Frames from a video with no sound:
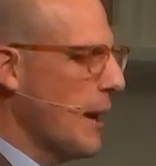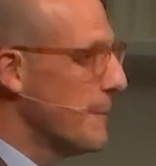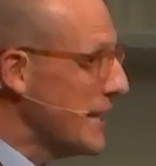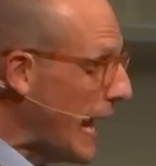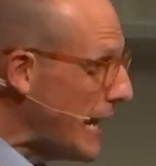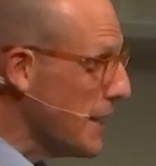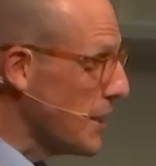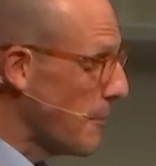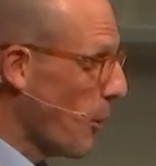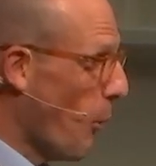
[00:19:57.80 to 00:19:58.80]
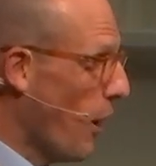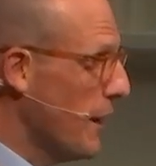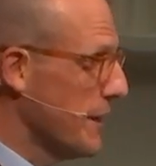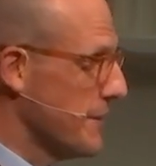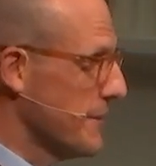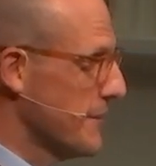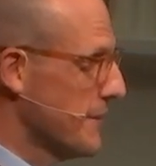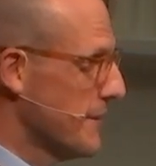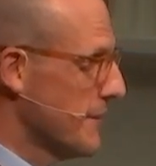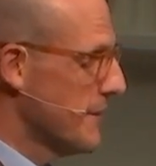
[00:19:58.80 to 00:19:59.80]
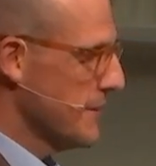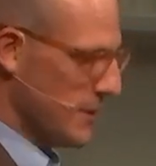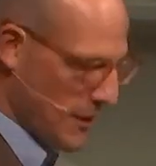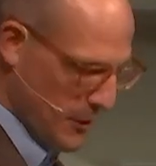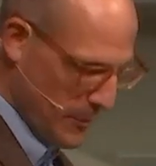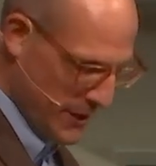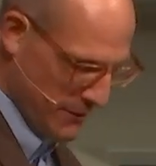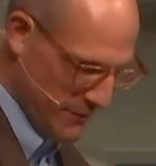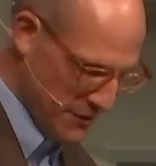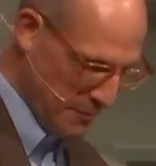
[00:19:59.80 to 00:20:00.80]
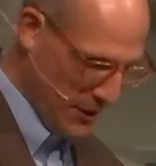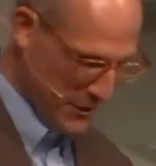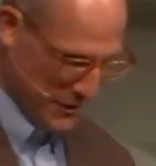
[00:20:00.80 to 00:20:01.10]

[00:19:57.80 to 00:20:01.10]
Banana, number one. Y'all a little bit smarter